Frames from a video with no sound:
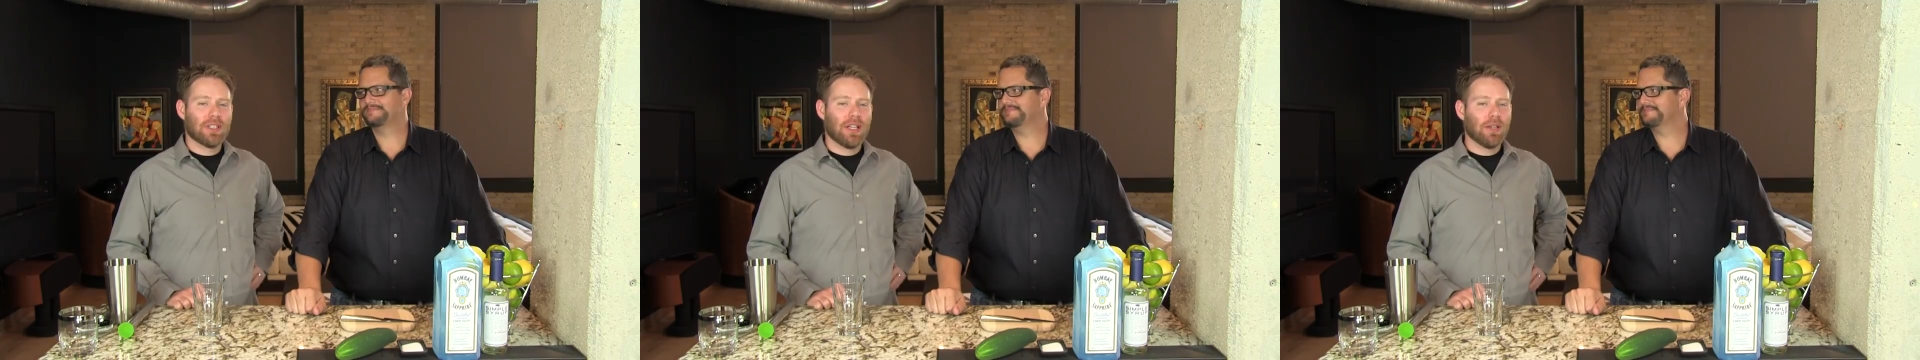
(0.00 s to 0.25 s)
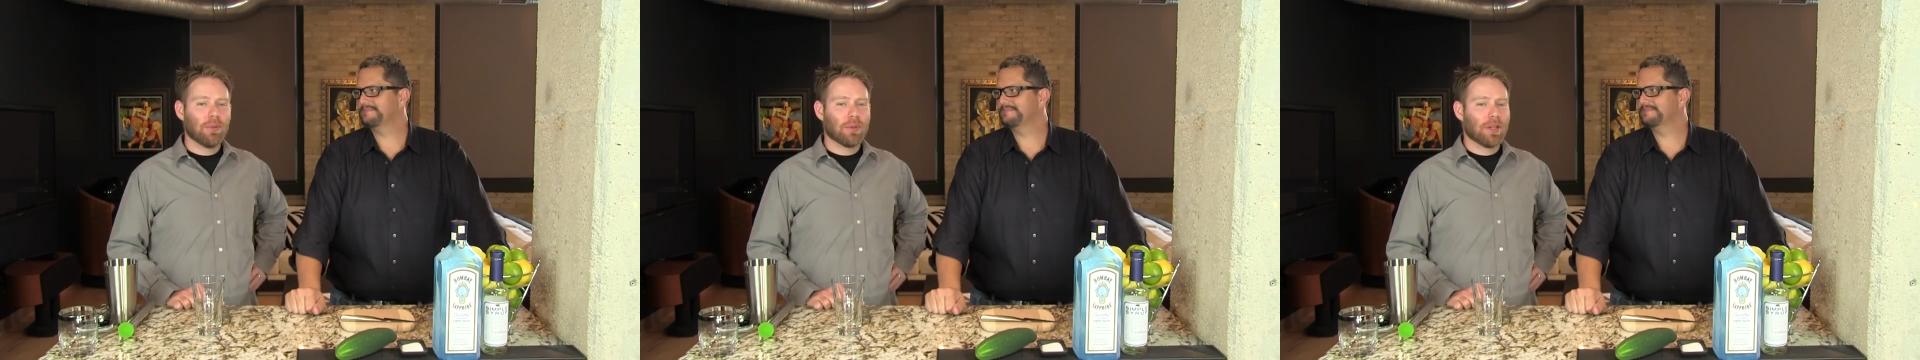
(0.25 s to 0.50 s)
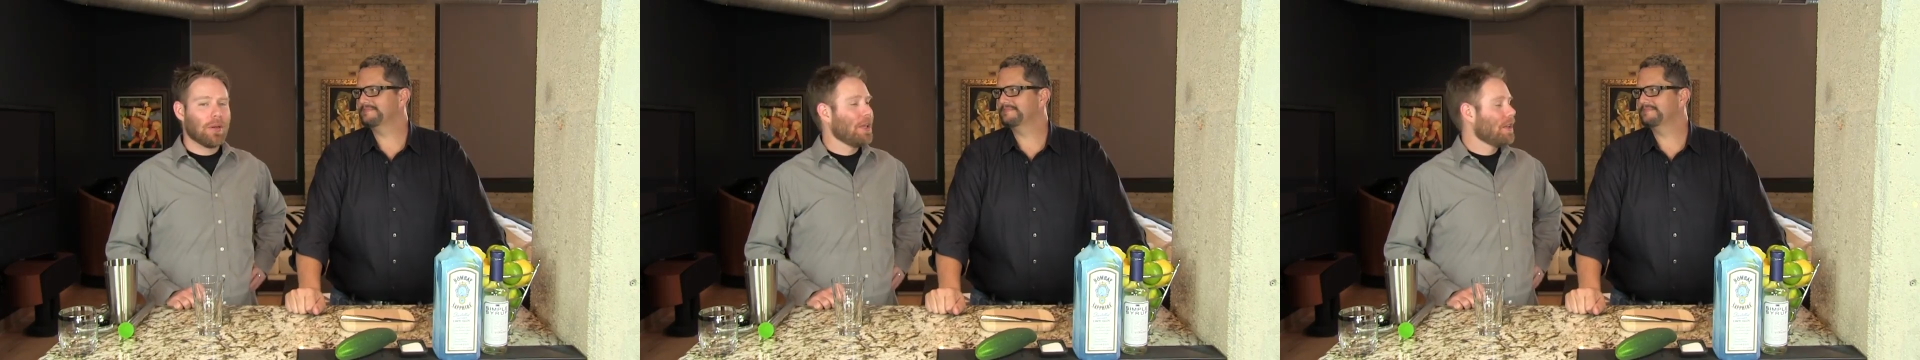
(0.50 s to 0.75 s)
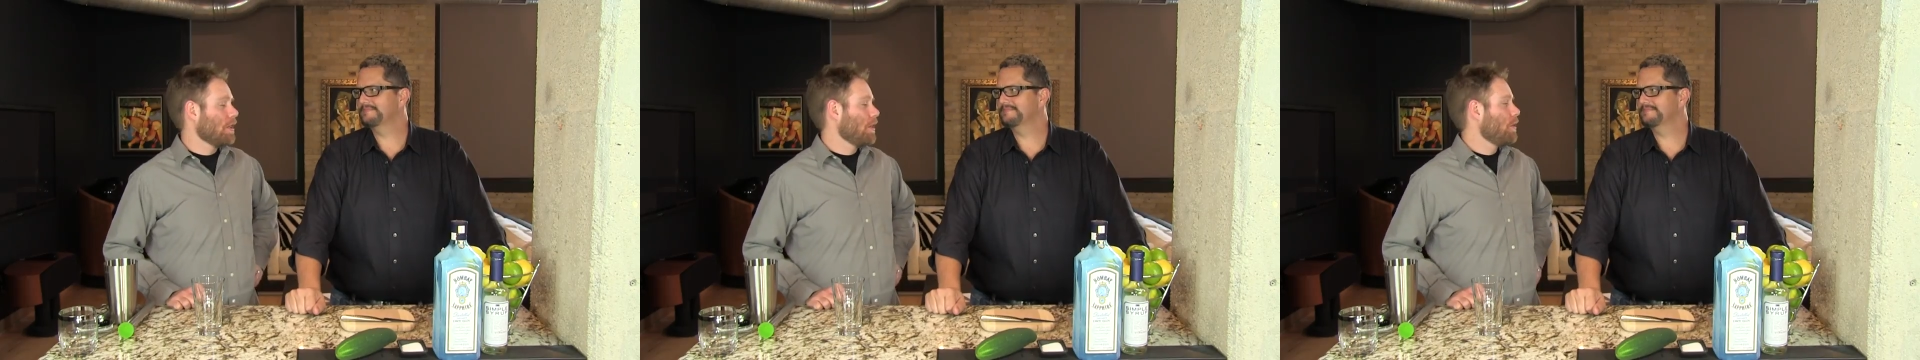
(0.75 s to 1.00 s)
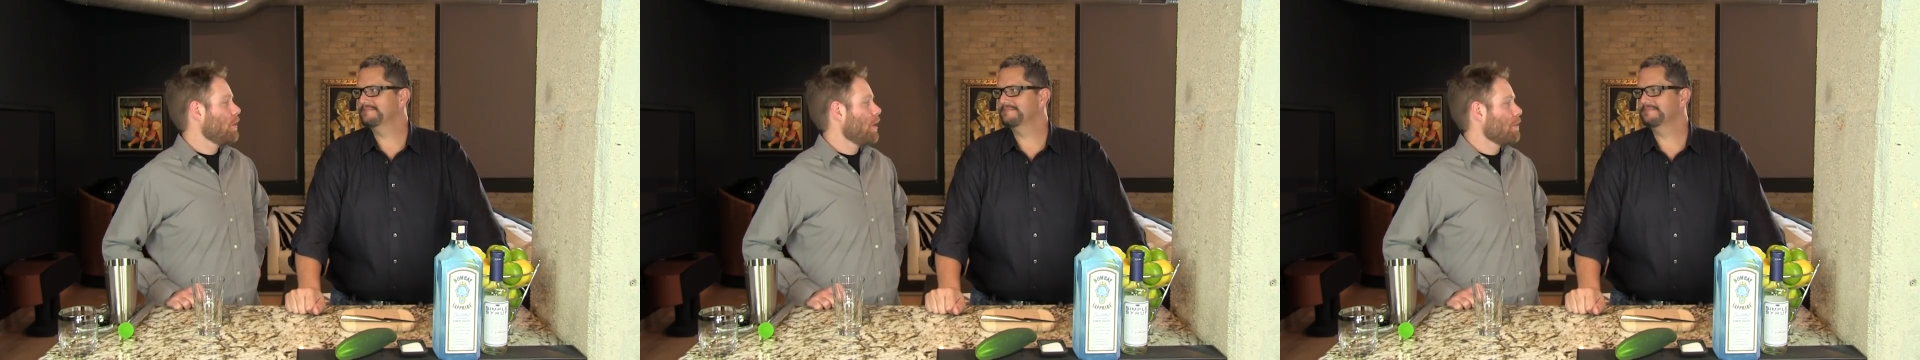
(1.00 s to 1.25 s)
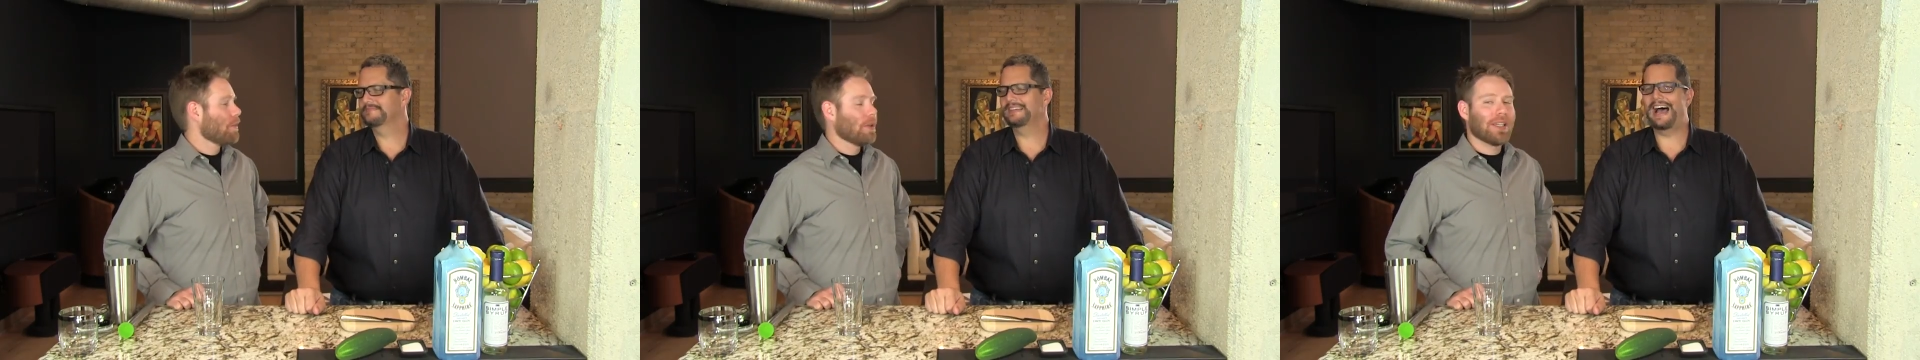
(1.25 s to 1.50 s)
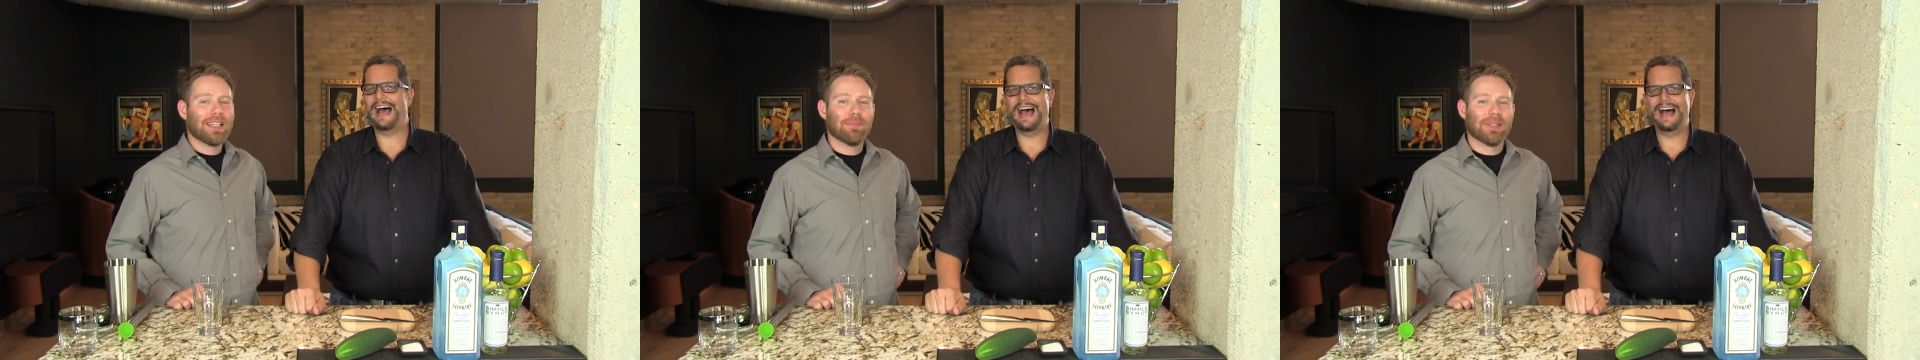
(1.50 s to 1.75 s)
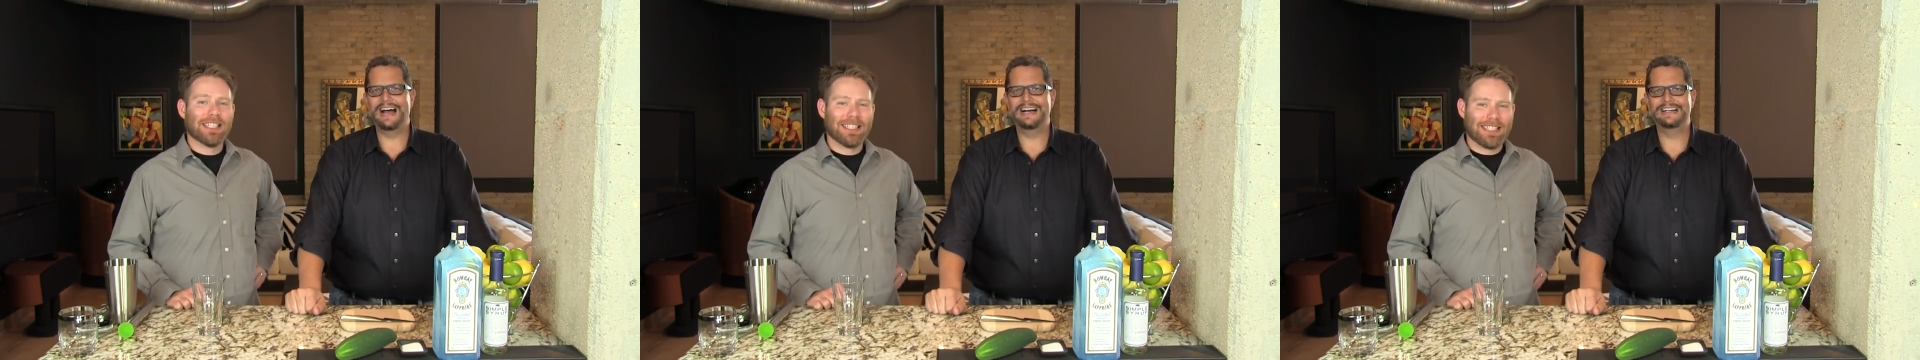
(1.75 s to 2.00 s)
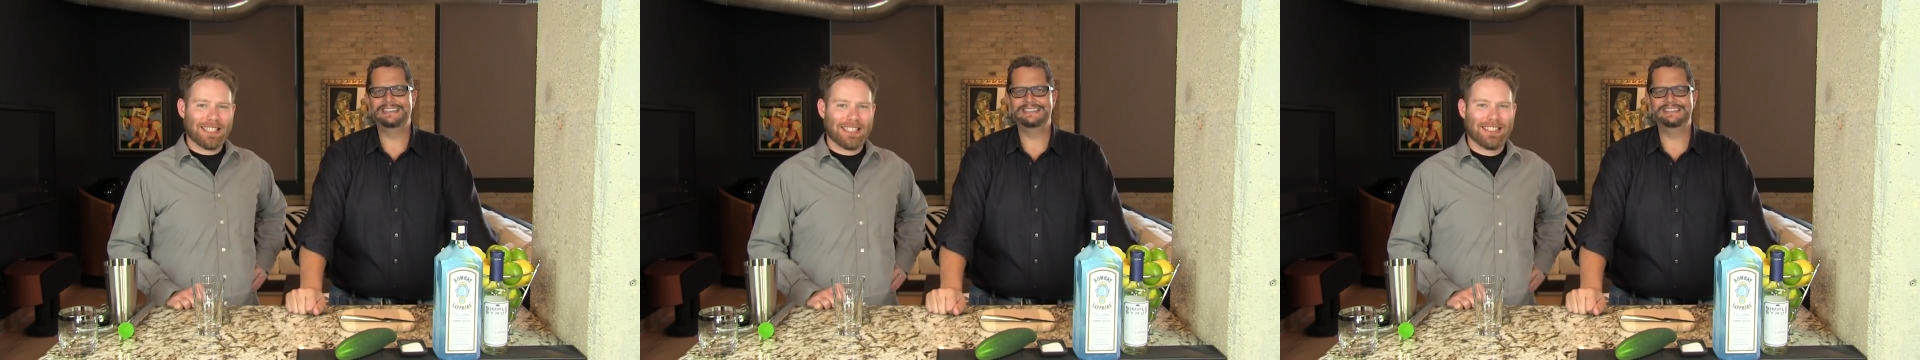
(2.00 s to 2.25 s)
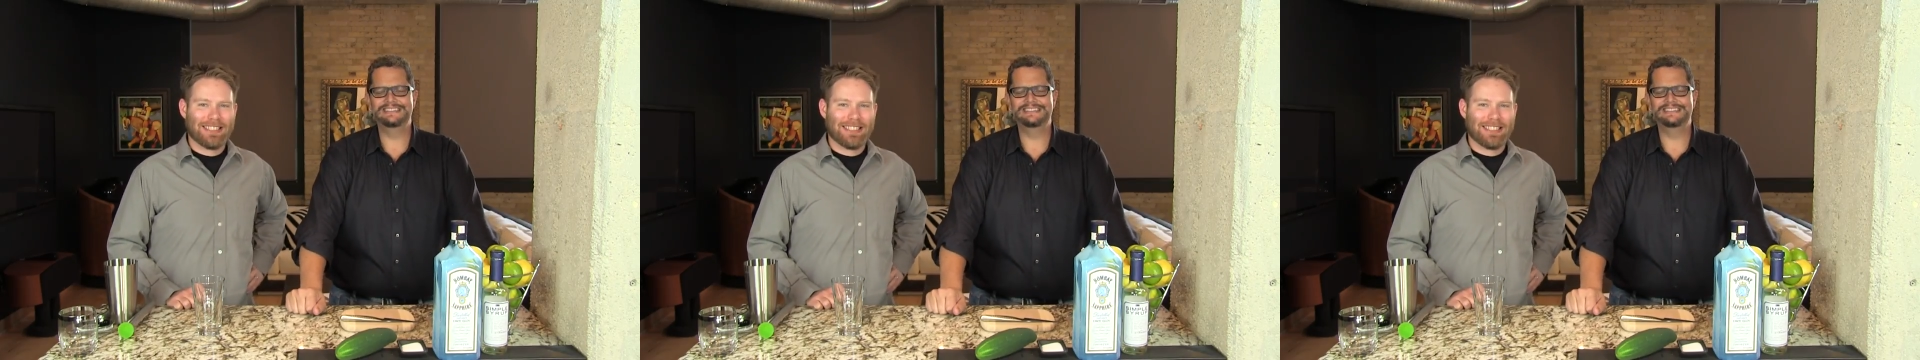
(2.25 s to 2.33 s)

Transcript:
Speaker 1: Today we're going to make the Cucumber Gimlet.